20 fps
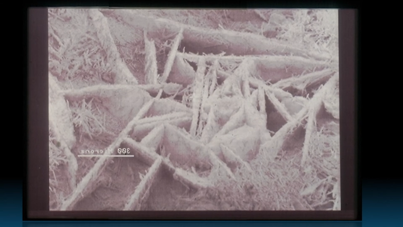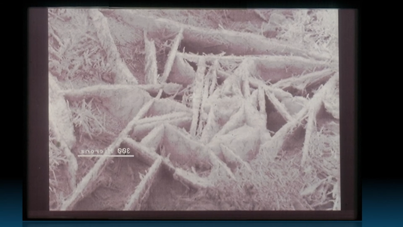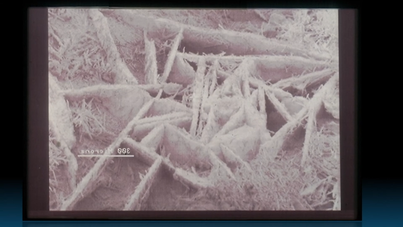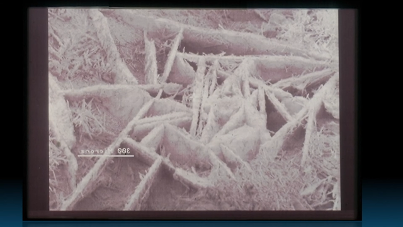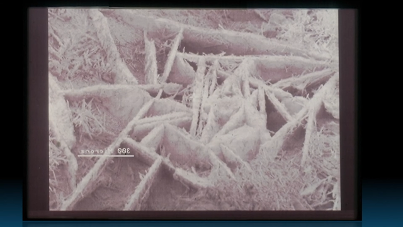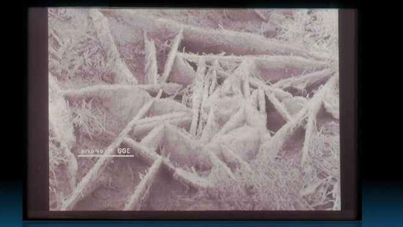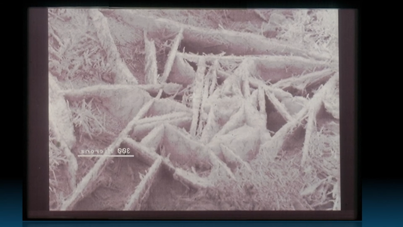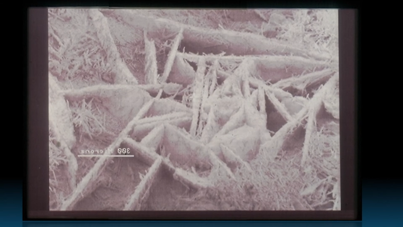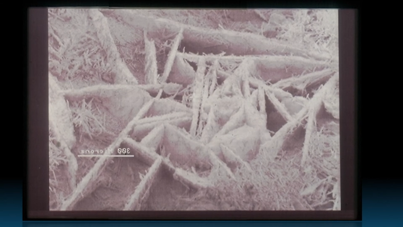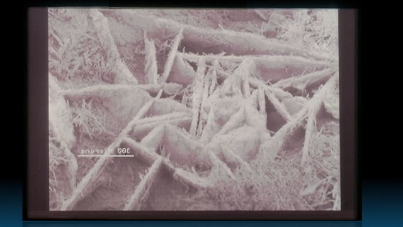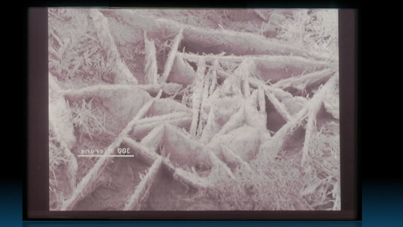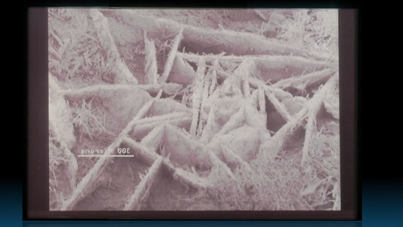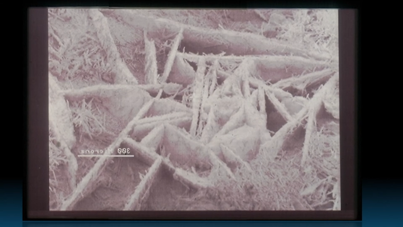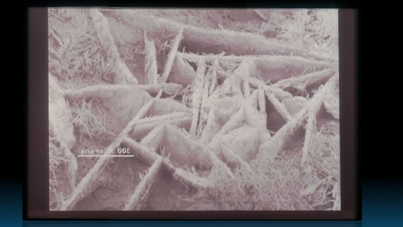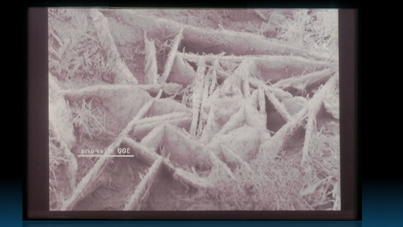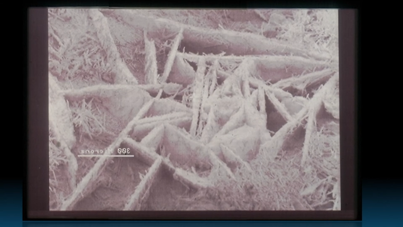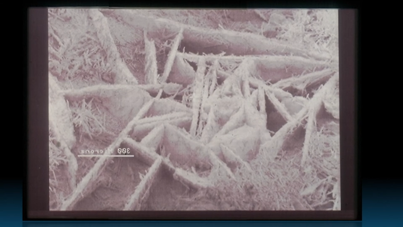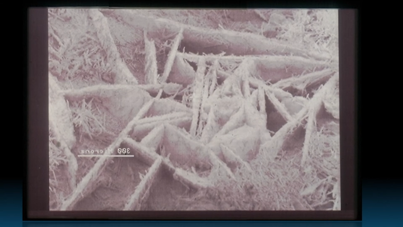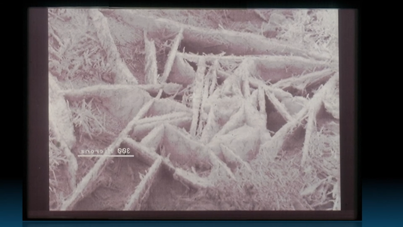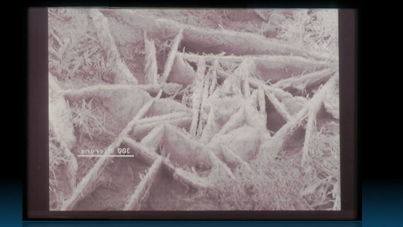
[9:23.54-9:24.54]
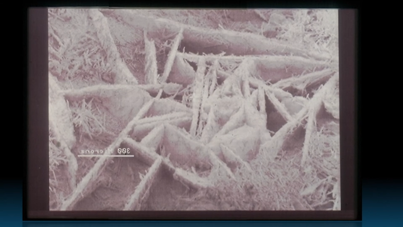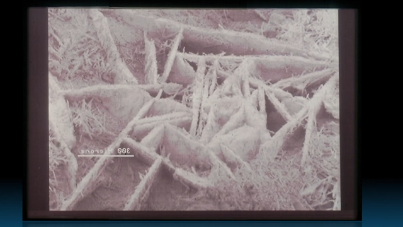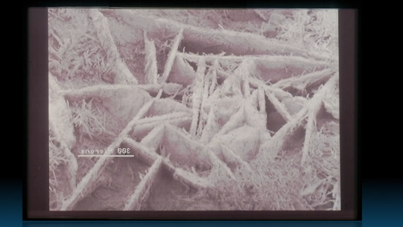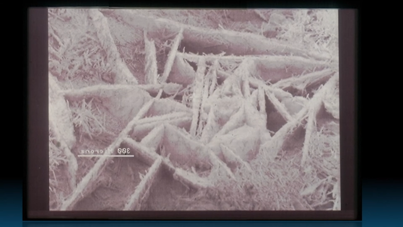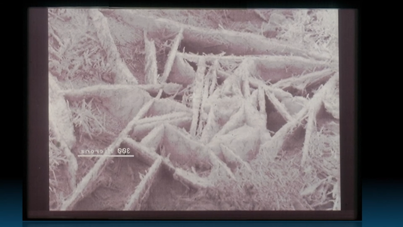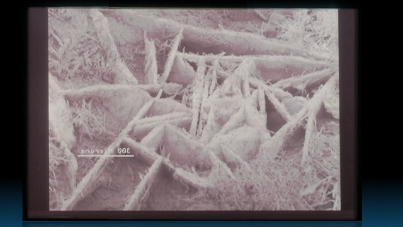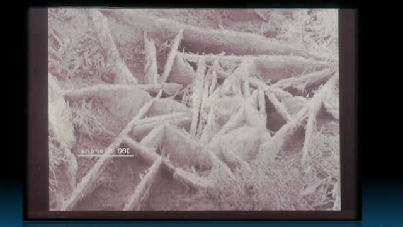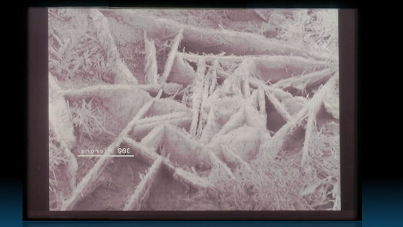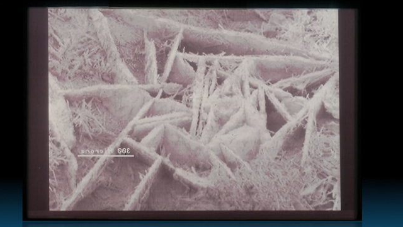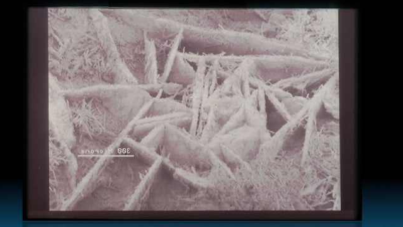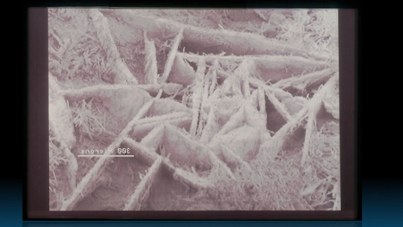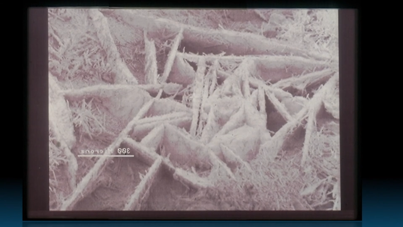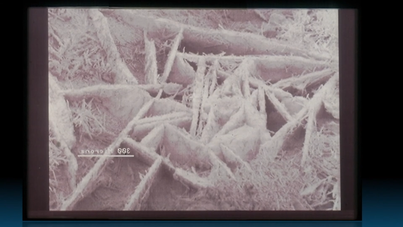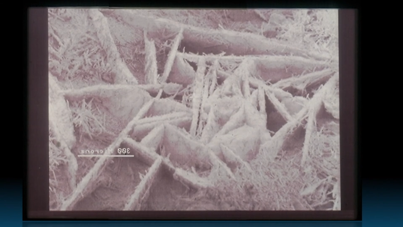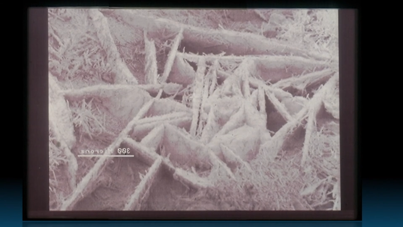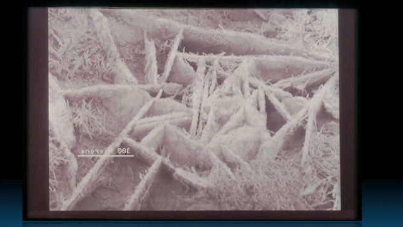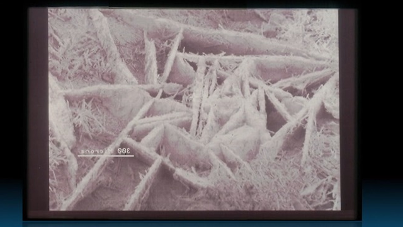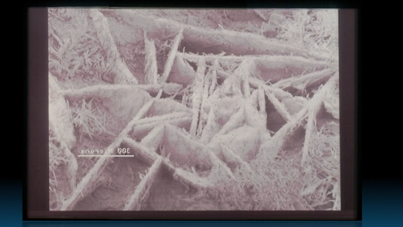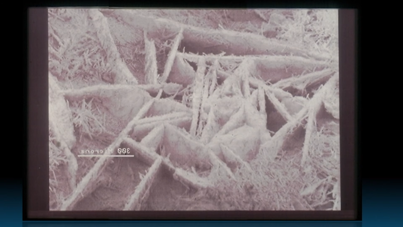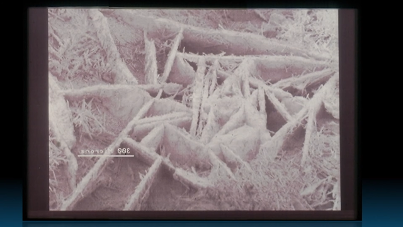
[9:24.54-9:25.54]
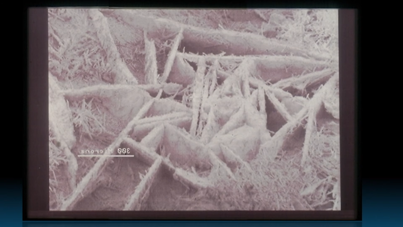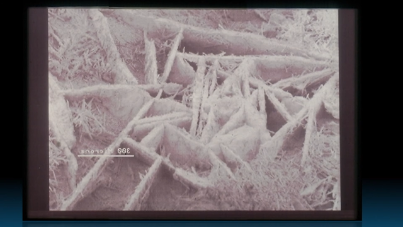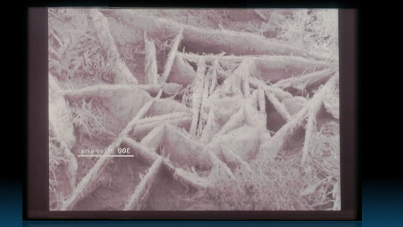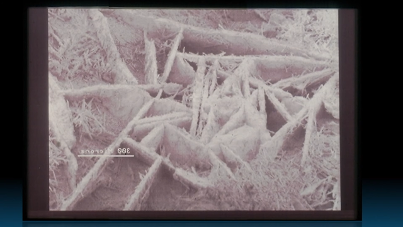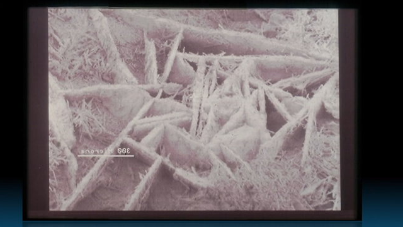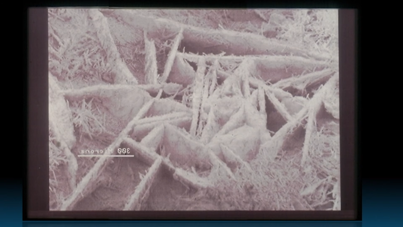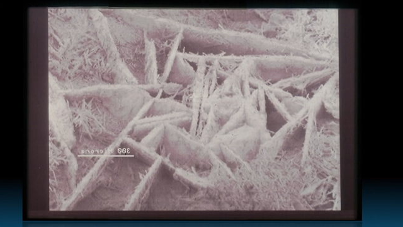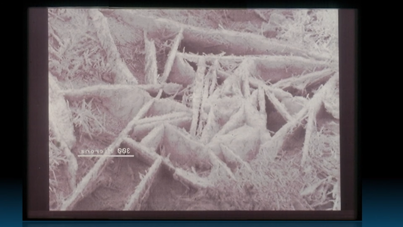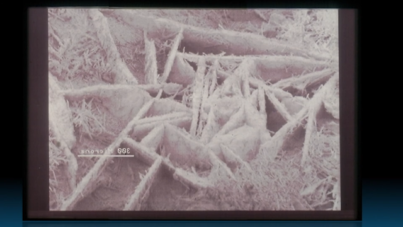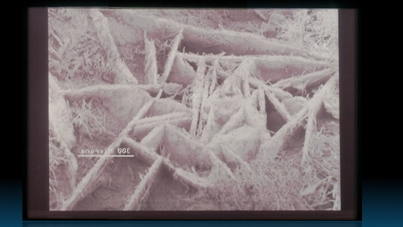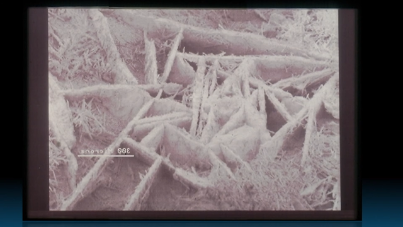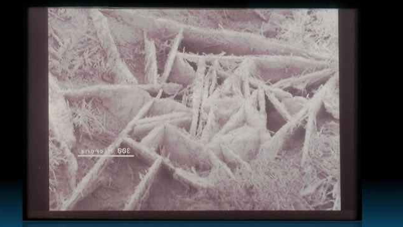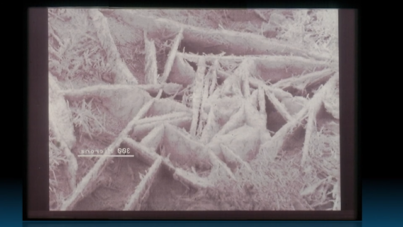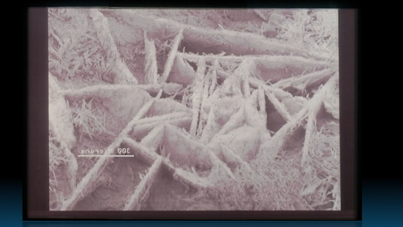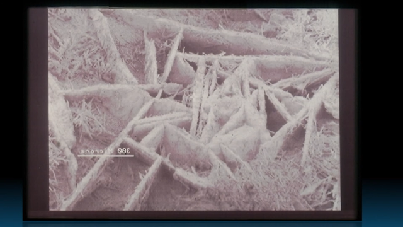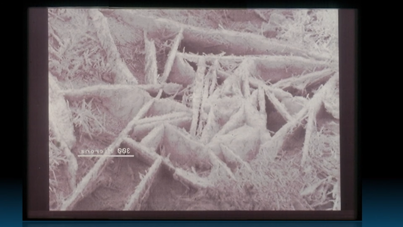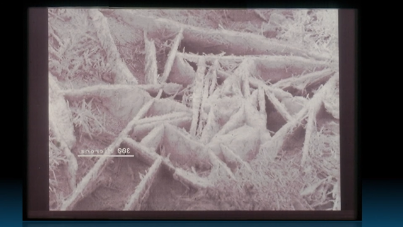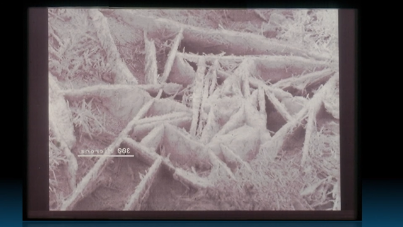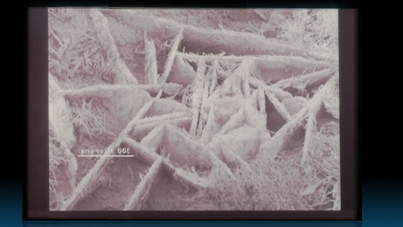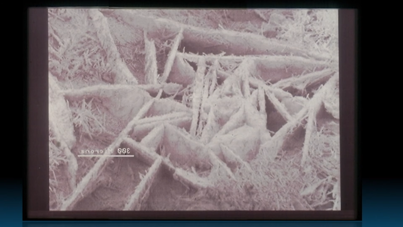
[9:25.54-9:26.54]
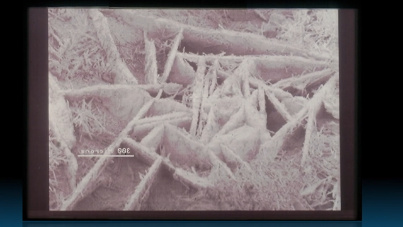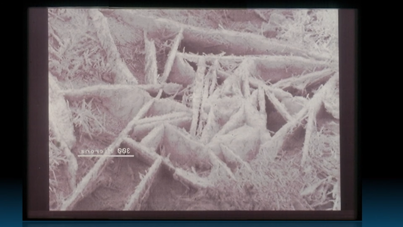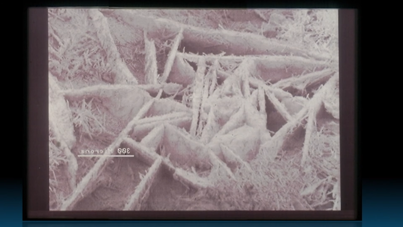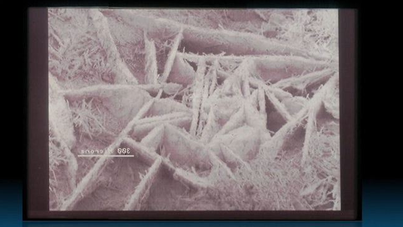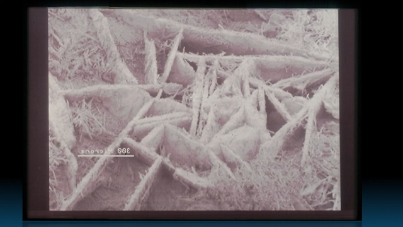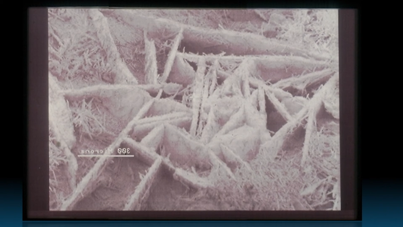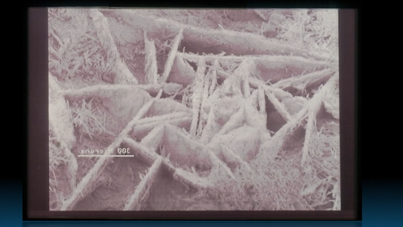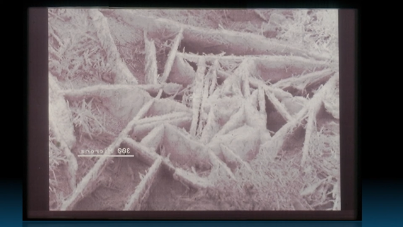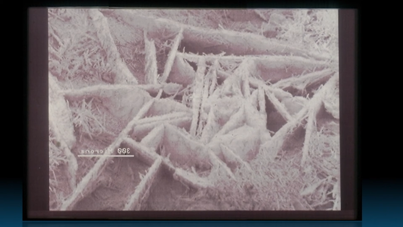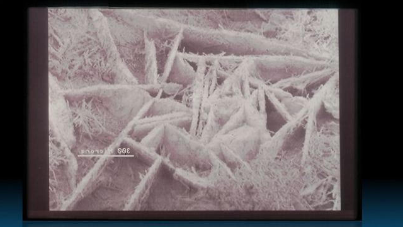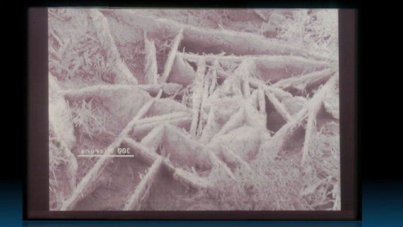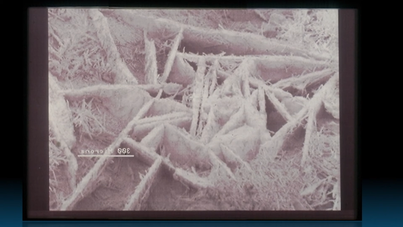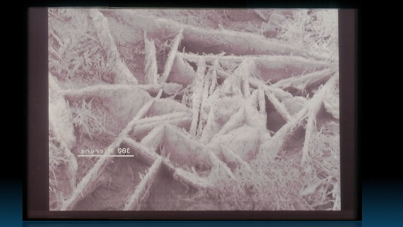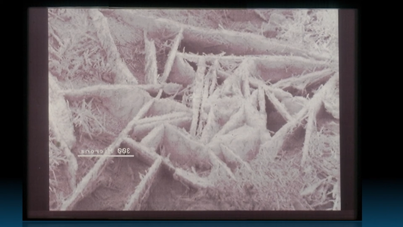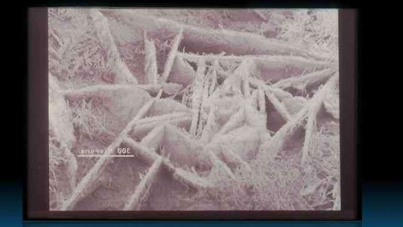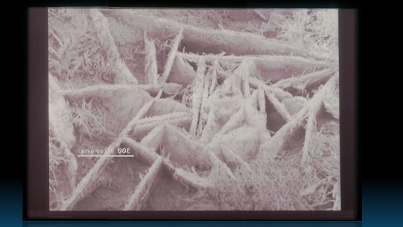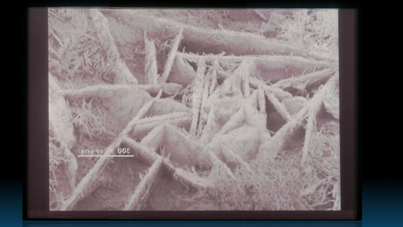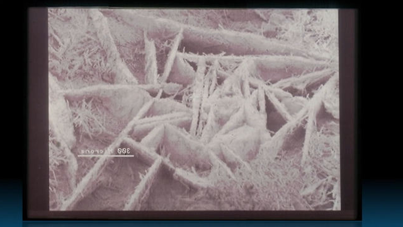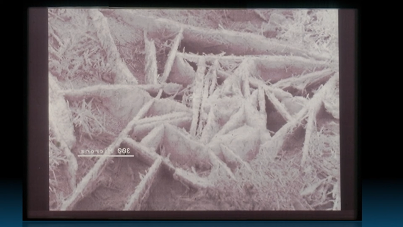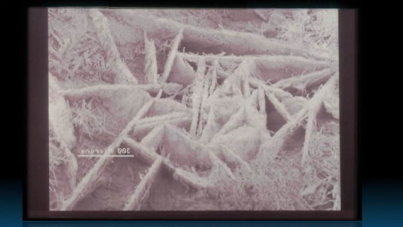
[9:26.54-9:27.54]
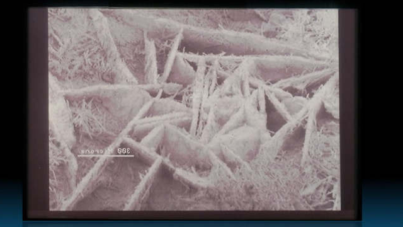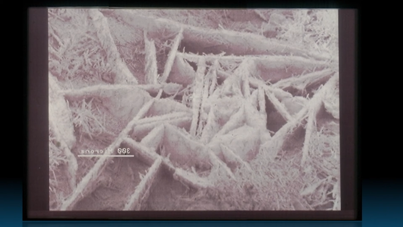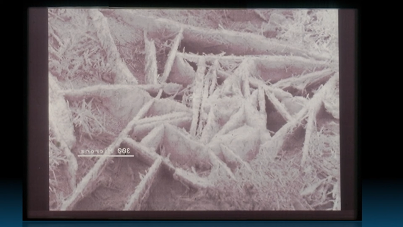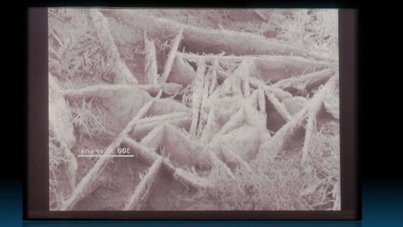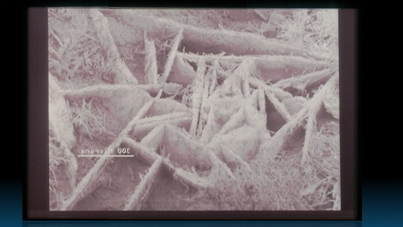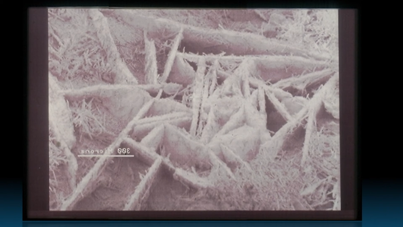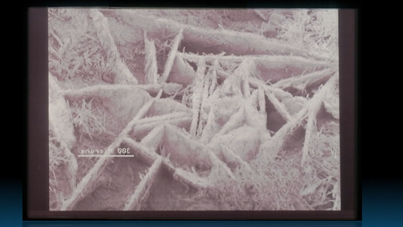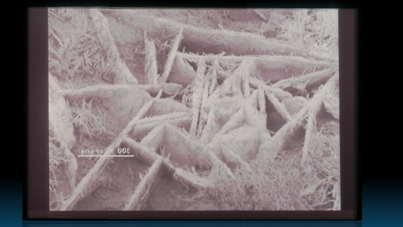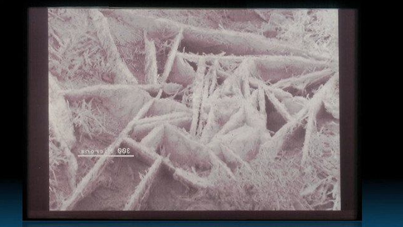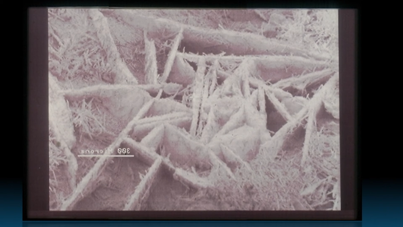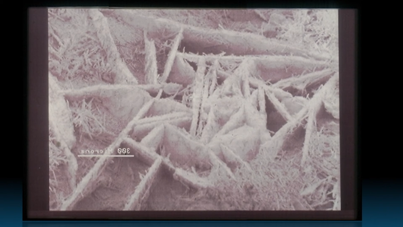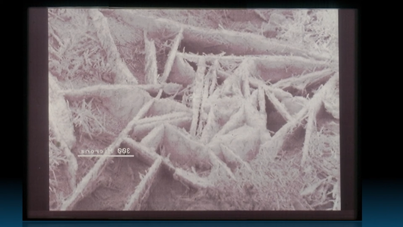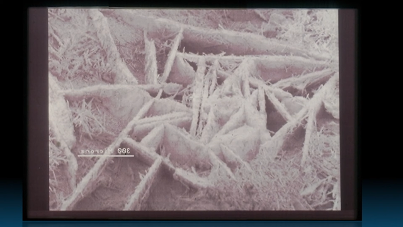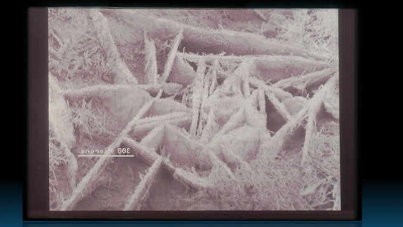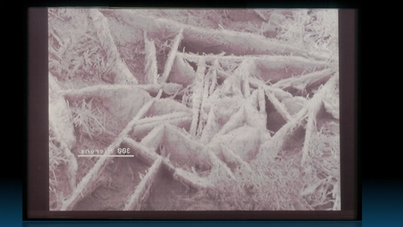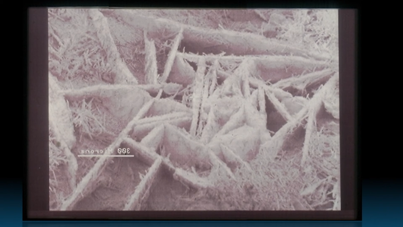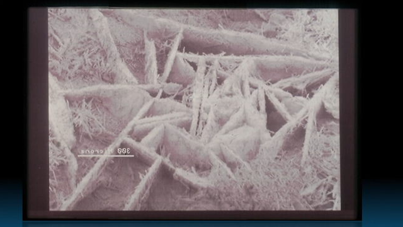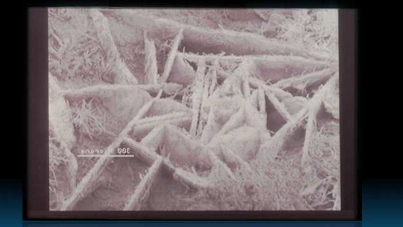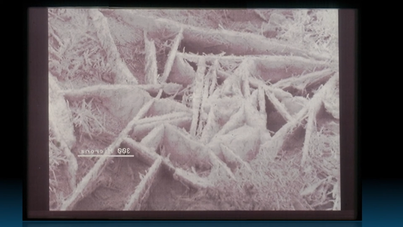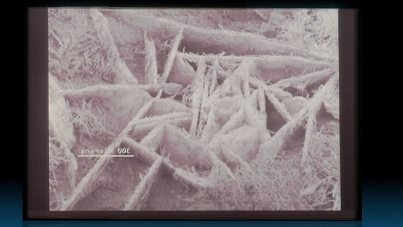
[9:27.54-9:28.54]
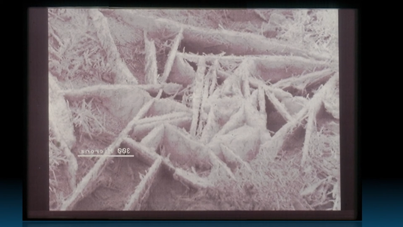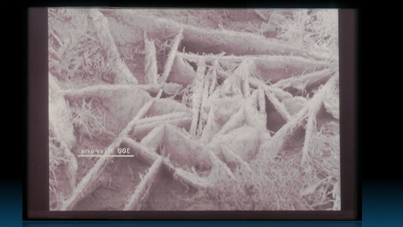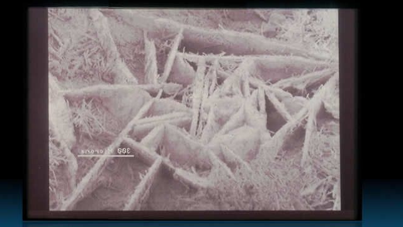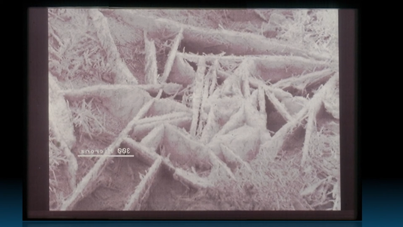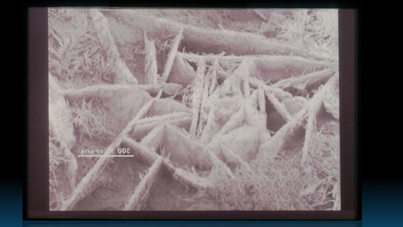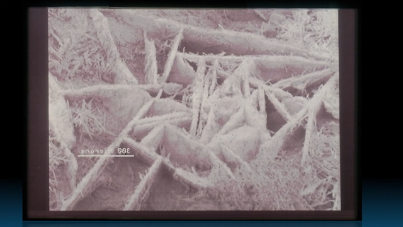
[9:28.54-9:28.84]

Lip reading: No face is visible, so there are no lips to read.